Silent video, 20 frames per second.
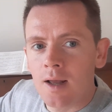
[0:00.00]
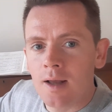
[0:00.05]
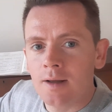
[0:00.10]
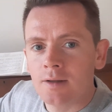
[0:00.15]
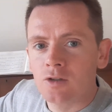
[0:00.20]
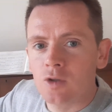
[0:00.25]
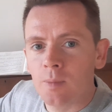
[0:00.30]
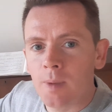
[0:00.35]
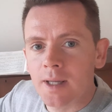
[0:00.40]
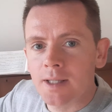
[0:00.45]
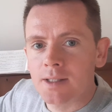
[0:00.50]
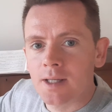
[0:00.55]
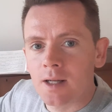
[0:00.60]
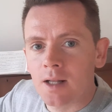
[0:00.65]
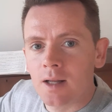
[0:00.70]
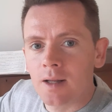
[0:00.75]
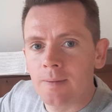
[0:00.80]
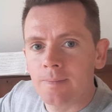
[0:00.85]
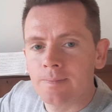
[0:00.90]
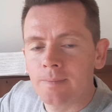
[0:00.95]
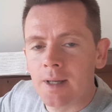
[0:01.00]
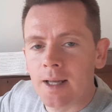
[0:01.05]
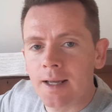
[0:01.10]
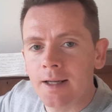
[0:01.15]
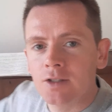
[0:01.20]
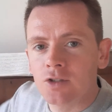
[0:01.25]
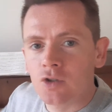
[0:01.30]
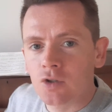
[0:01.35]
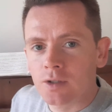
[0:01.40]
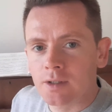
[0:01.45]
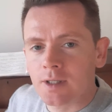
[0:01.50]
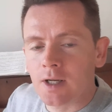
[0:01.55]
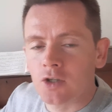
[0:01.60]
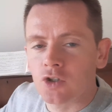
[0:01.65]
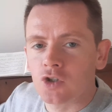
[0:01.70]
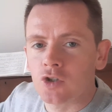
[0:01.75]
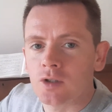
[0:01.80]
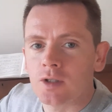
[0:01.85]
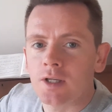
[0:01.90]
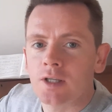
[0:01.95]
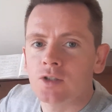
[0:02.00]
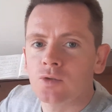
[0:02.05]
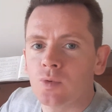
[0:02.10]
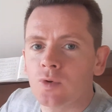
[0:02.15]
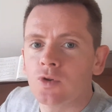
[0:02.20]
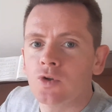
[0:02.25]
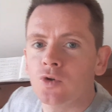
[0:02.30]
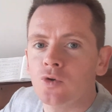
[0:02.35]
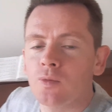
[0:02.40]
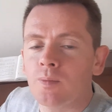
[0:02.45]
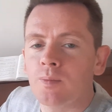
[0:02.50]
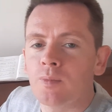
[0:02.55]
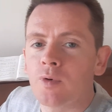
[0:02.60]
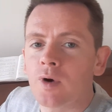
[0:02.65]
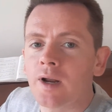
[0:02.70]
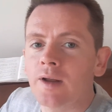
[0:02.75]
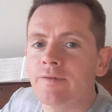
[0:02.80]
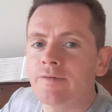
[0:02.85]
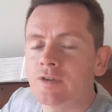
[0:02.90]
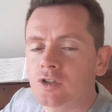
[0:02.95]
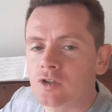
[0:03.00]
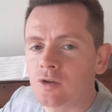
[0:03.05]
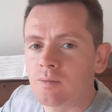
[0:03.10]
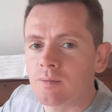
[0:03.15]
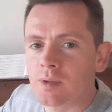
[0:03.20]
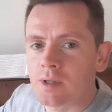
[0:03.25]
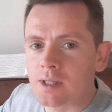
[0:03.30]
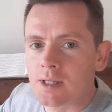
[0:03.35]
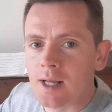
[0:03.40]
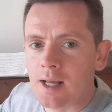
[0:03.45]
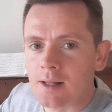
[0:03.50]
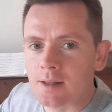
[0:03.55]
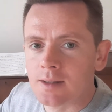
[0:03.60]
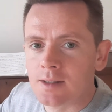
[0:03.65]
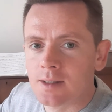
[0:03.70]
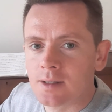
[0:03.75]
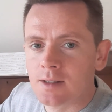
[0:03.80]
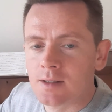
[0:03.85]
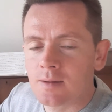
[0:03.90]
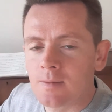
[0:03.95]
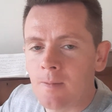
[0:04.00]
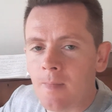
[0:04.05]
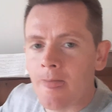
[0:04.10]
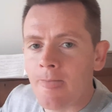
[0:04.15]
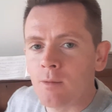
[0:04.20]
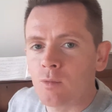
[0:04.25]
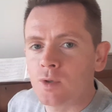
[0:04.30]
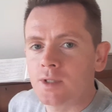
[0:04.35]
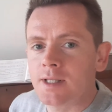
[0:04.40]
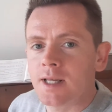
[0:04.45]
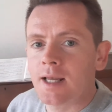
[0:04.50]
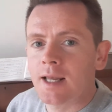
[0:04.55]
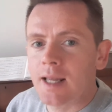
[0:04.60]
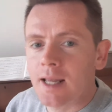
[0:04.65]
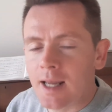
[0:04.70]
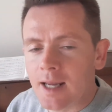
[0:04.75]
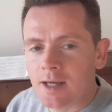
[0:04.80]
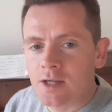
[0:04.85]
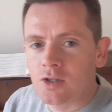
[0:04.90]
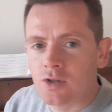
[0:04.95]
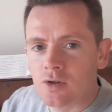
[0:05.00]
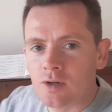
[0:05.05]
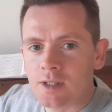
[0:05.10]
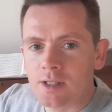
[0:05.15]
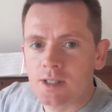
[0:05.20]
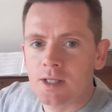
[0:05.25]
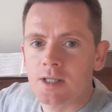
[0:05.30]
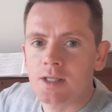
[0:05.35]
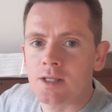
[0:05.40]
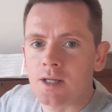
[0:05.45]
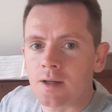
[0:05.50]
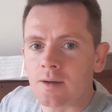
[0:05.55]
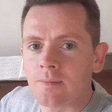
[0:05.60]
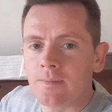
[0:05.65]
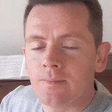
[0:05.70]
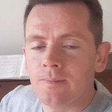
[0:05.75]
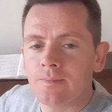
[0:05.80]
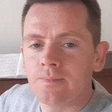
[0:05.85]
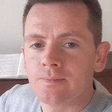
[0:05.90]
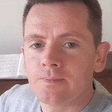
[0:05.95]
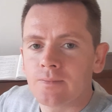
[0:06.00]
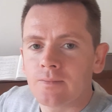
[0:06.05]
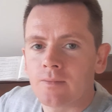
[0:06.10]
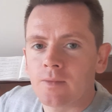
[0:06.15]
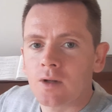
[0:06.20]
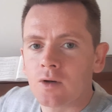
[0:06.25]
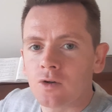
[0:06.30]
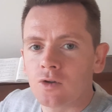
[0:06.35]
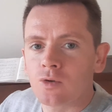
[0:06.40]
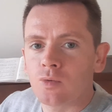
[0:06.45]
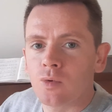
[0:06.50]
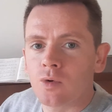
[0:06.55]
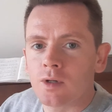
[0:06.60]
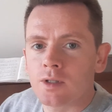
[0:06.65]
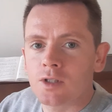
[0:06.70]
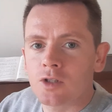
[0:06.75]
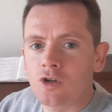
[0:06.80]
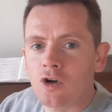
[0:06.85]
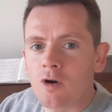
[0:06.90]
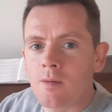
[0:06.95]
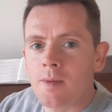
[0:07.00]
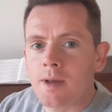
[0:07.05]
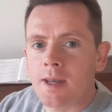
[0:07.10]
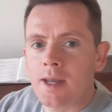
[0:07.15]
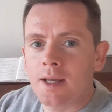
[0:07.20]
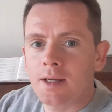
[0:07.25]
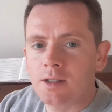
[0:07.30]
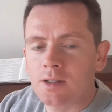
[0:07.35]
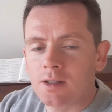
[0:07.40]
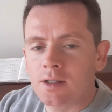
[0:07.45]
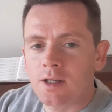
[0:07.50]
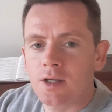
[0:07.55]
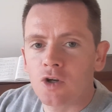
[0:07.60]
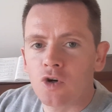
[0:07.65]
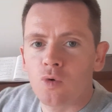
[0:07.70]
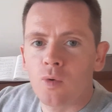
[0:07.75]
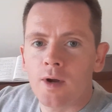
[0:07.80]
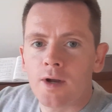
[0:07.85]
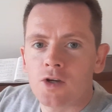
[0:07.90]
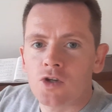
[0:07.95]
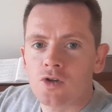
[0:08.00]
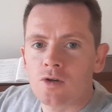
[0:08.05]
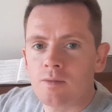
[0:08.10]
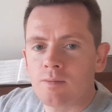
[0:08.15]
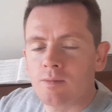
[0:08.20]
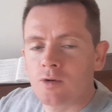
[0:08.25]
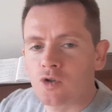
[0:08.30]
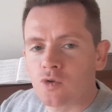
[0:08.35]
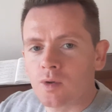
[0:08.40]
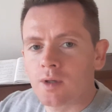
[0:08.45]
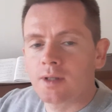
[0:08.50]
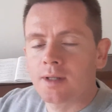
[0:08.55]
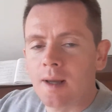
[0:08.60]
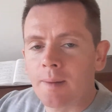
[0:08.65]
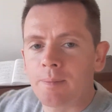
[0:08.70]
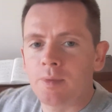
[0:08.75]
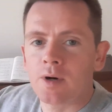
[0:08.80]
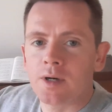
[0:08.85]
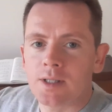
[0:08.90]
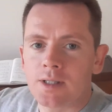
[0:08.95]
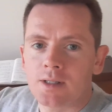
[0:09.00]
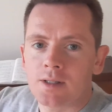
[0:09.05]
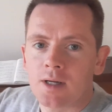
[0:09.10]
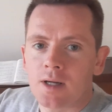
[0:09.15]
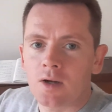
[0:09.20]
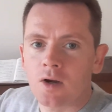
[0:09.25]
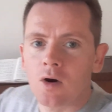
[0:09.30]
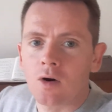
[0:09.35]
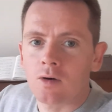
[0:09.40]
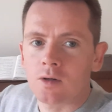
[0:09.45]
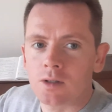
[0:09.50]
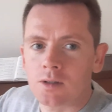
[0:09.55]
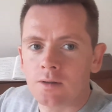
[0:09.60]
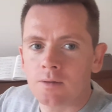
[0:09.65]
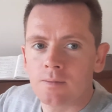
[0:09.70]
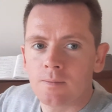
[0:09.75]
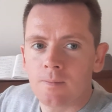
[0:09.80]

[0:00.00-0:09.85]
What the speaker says: So basically, intercession is when you pray for somebody else. We say interceding. In other words, coming into the equation between that person and God.